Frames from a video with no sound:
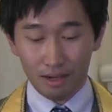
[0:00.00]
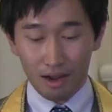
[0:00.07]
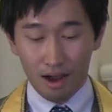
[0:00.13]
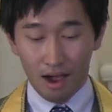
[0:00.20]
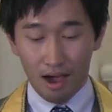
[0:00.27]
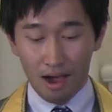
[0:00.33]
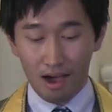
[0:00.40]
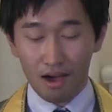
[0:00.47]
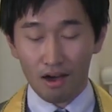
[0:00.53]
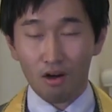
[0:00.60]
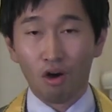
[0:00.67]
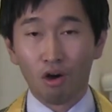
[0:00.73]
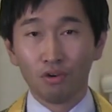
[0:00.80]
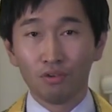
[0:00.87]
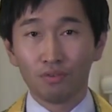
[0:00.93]
her
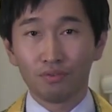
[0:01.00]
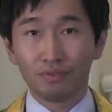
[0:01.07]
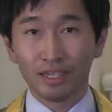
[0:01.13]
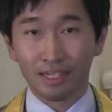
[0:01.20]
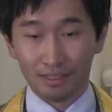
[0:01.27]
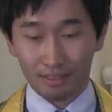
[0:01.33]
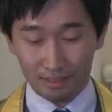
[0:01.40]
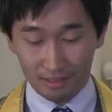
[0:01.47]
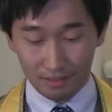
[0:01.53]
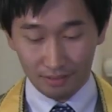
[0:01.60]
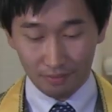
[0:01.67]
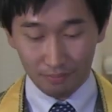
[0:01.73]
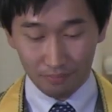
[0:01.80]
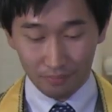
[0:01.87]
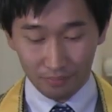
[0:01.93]
own field.
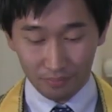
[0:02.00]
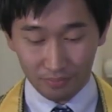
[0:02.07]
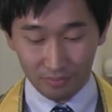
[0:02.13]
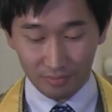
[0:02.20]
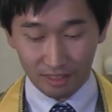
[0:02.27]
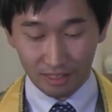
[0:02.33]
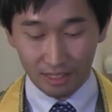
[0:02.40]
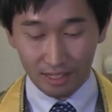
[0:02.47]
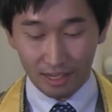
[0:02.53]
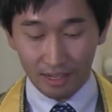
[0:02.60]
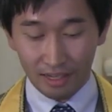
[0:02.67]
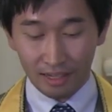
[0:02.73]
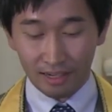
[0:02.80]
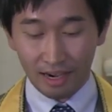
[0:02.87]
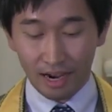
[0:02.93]

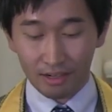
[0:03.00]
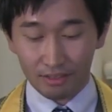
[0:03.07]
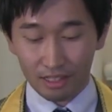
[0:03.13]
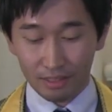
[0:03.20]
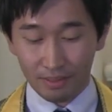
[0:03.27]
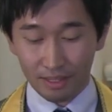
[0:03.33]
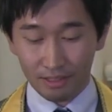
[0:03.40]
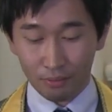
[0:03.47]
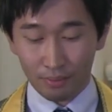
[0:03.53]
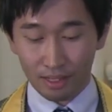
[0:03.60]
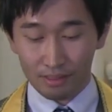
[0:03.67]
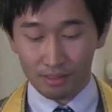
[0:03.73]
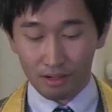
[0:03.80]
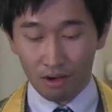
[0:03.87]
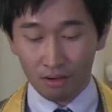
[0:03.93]
In cultivate
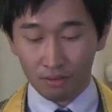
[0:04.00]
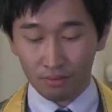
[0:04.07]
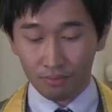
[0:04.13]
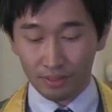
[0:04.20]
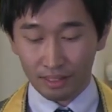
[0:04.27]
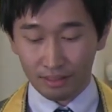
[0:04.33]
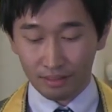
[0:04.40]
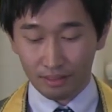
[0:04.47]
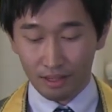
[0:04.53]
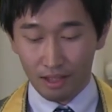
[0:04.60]
one's own field,